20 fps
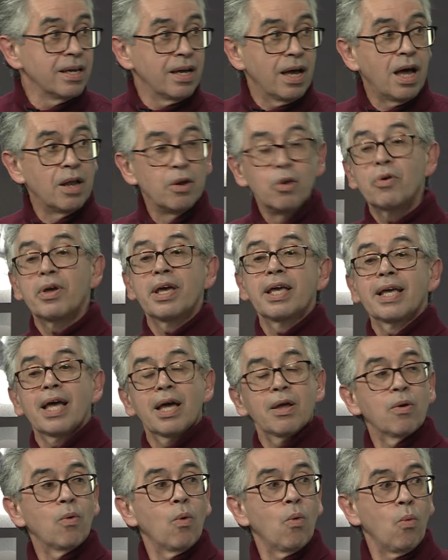are looking
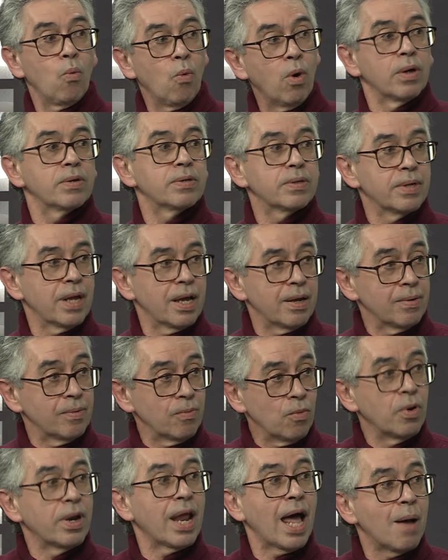at what
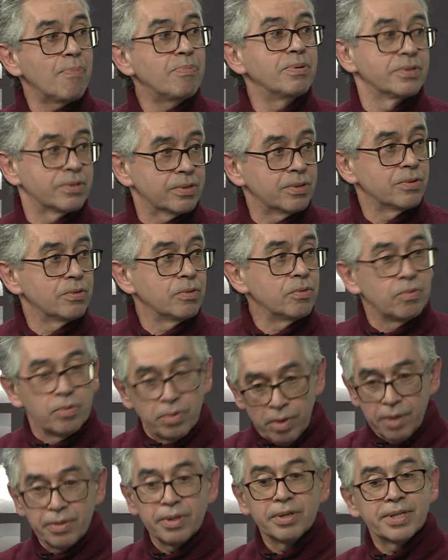what happens to
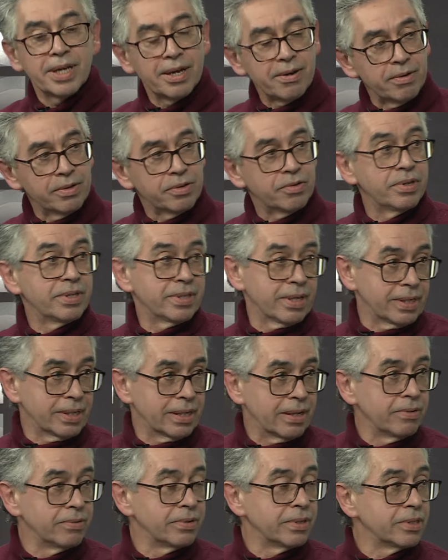the territories and
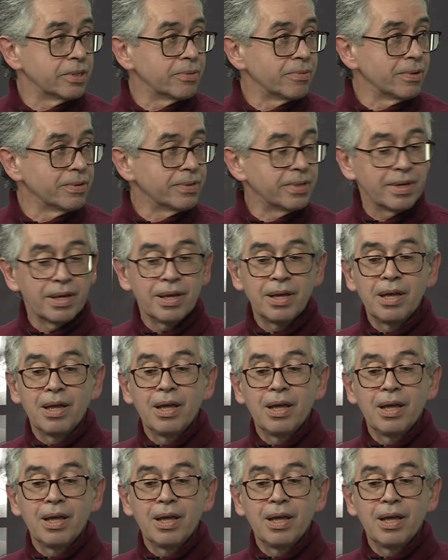including Gibraltar